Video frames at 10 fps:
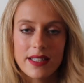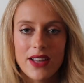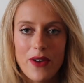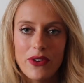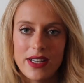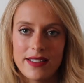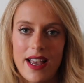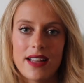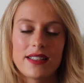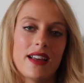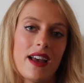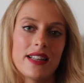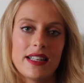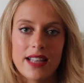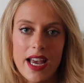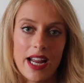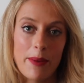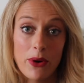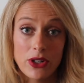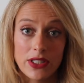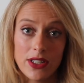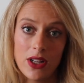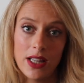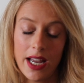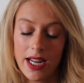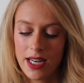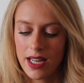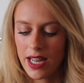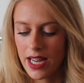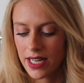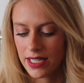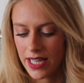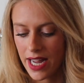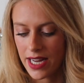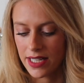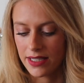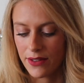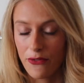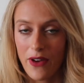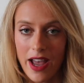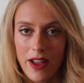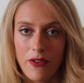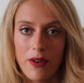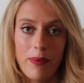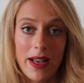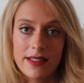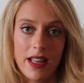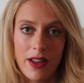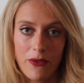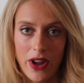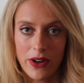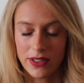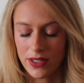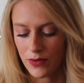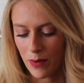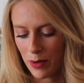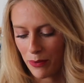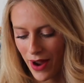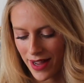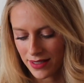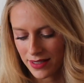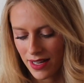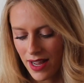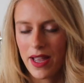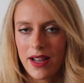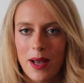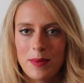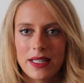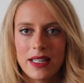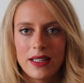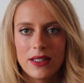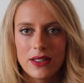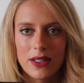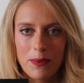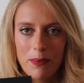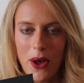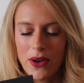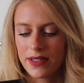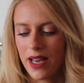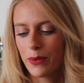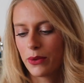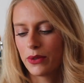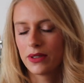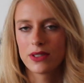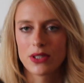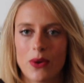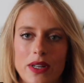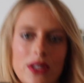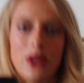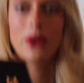discovery set, as I said, I purchased online. It contains 5 best-selling fragrances from the brand. It comes in a little box. I will show it to